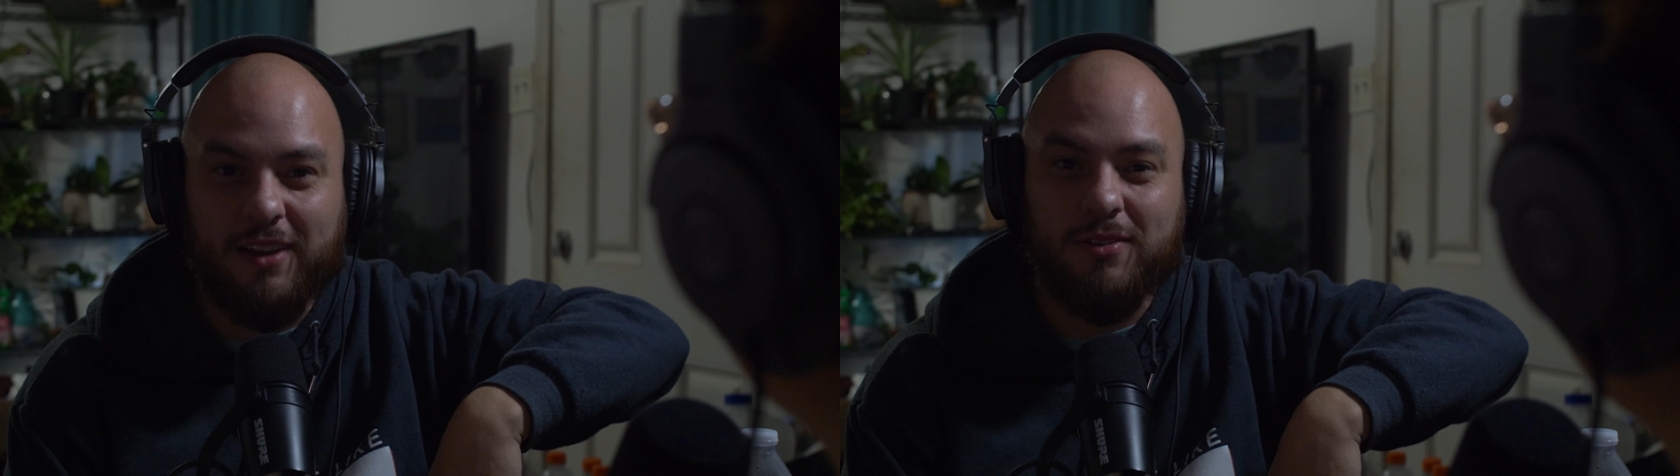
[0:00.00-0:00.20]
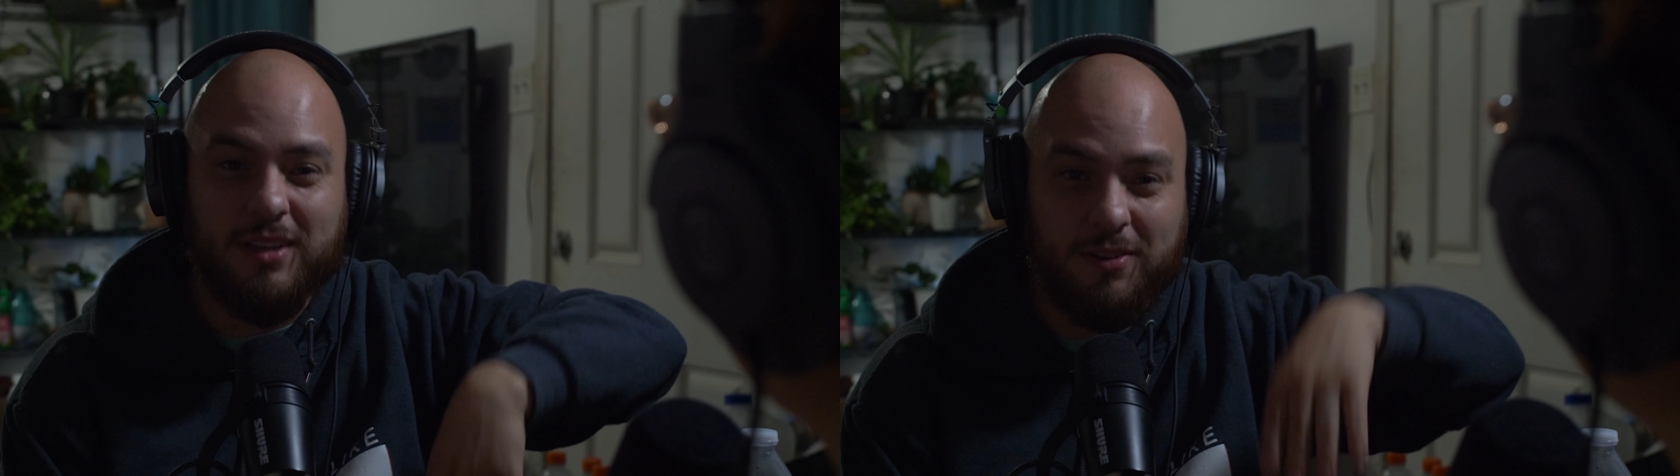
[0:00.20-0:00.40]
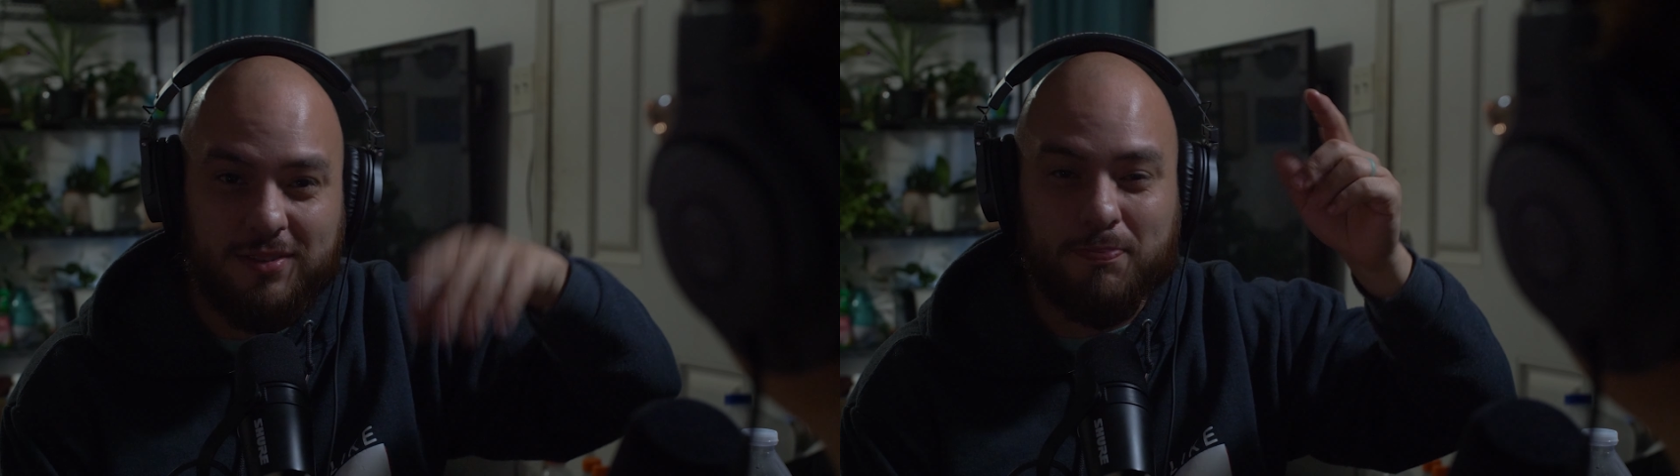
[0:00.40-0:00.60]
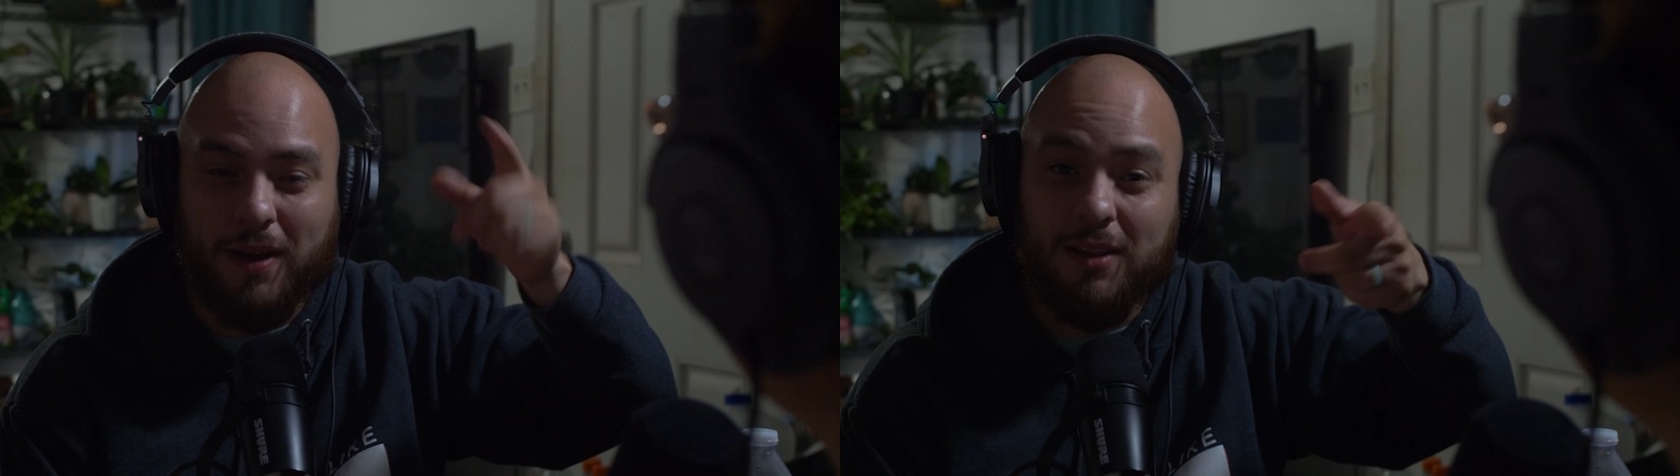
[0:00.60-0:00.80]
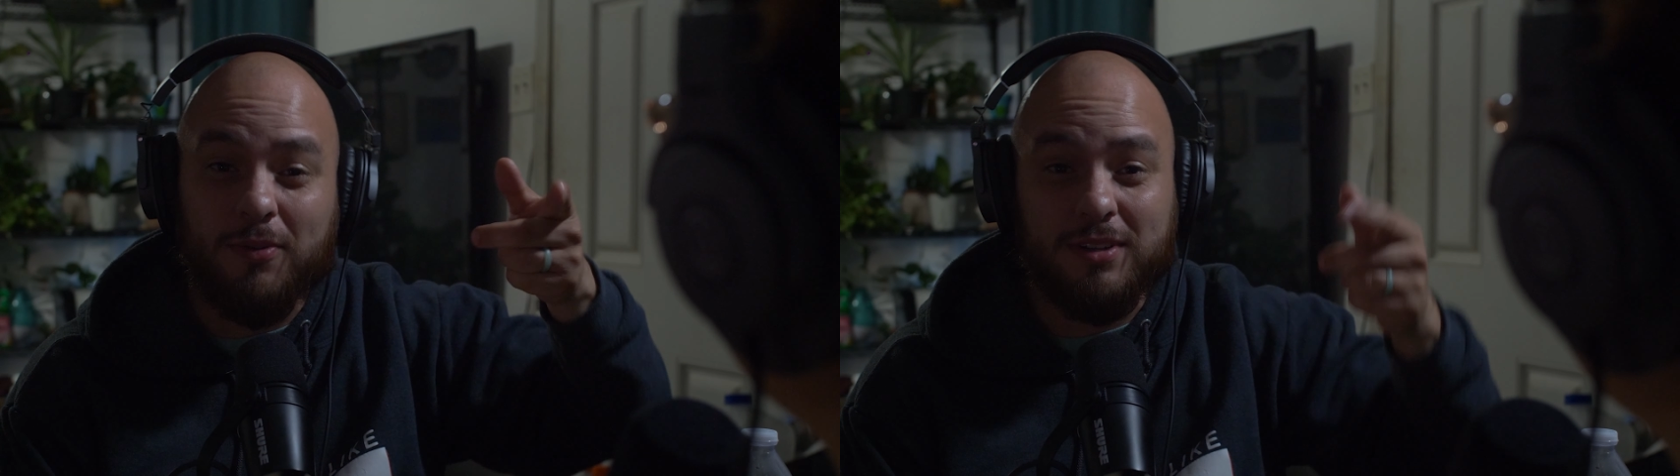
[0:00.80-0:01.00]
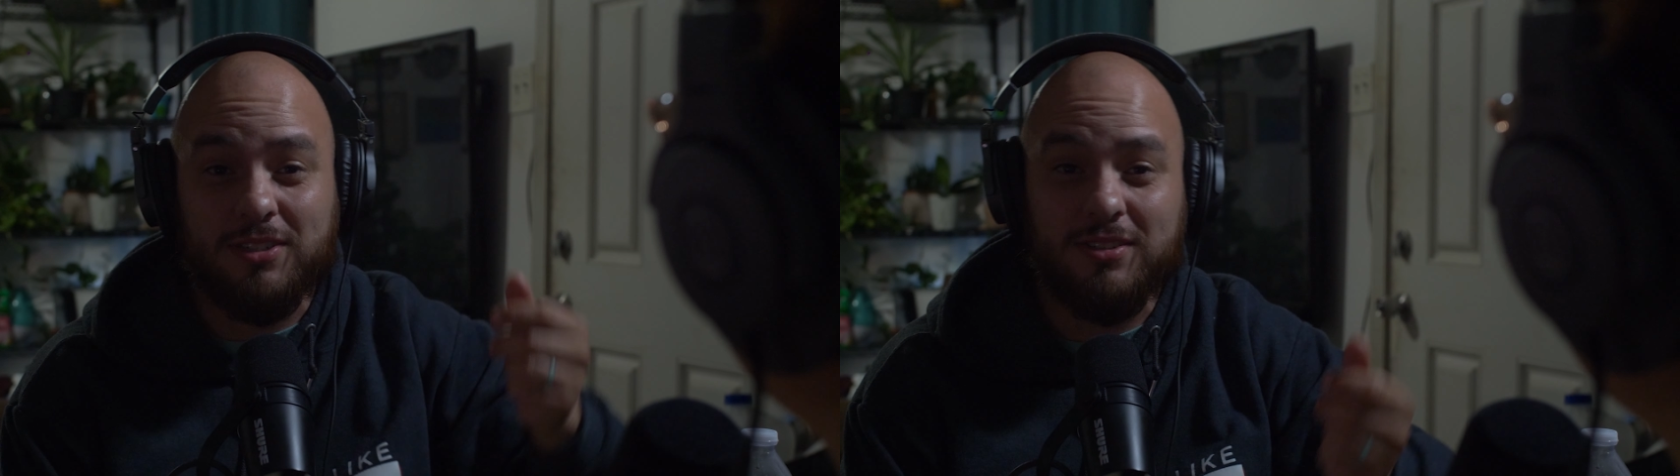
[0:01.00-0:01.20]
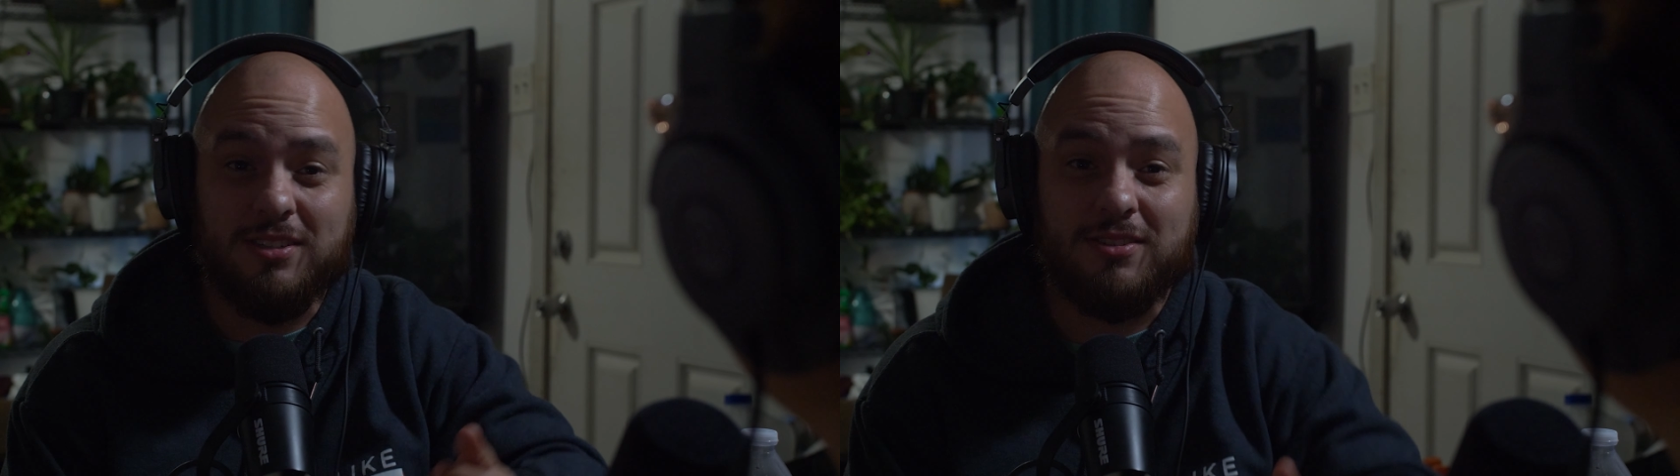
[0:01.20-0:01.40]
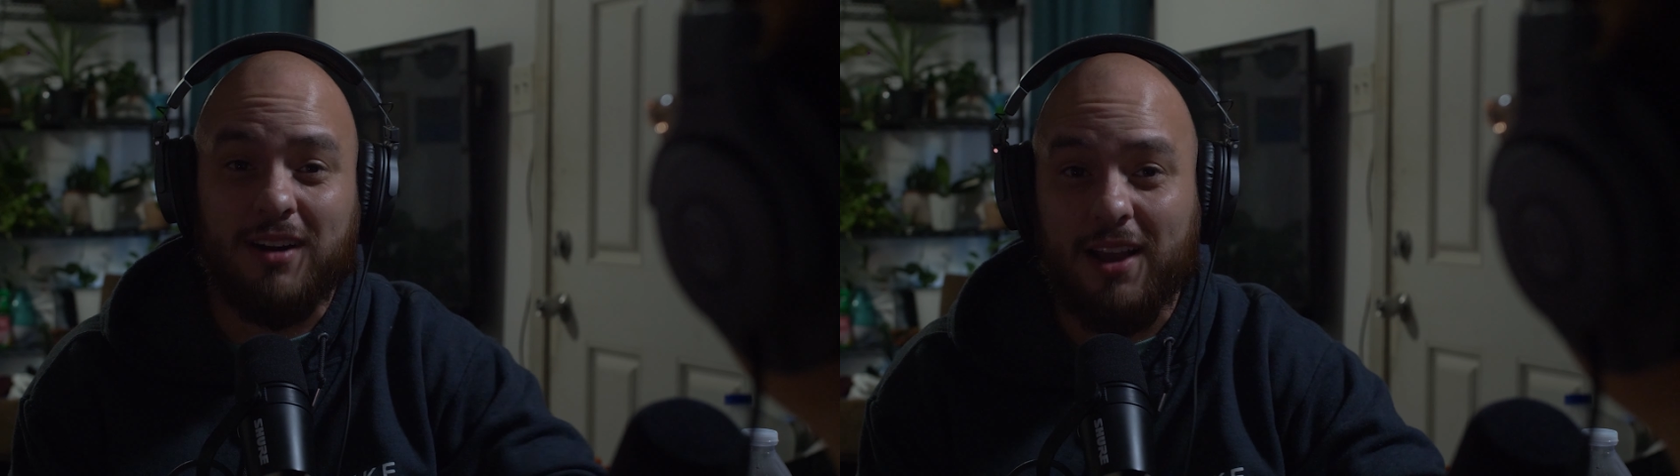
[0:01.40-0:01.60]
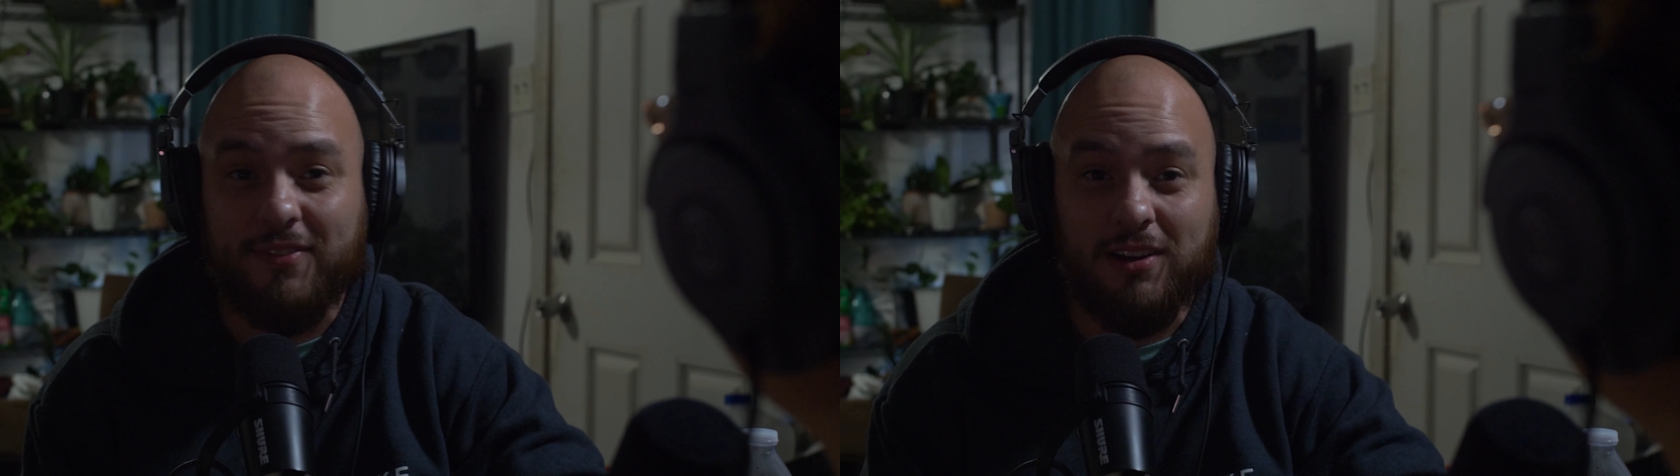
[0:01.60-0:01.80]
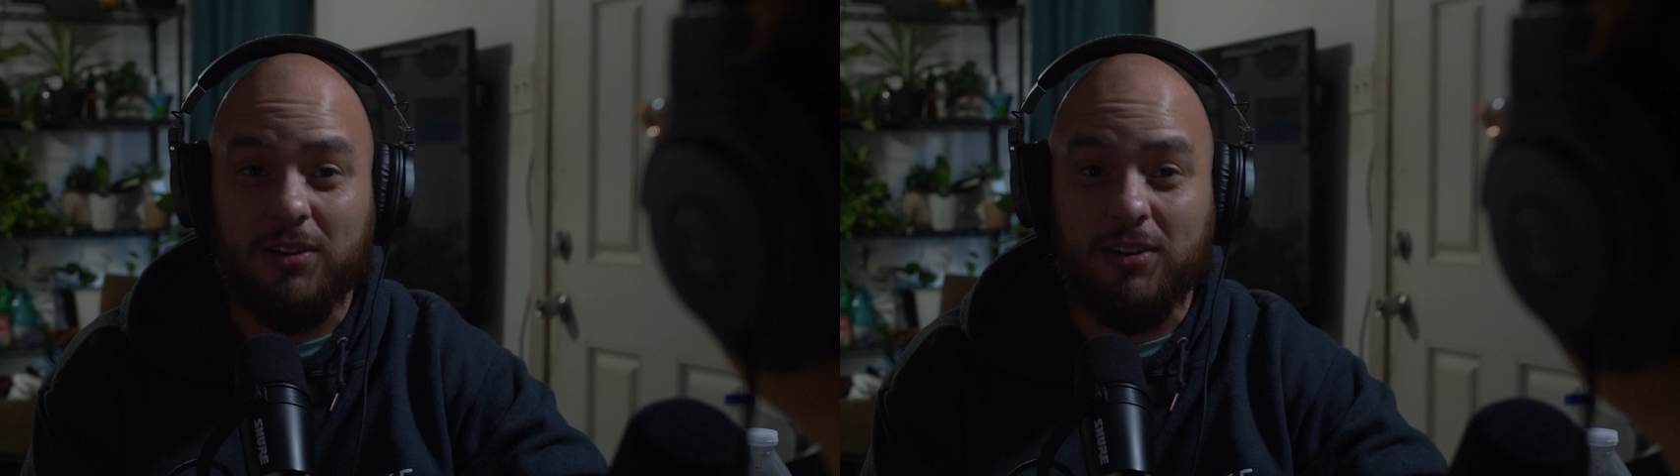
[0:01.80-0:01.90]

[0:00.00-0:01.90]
It was. It was probably what she was describing.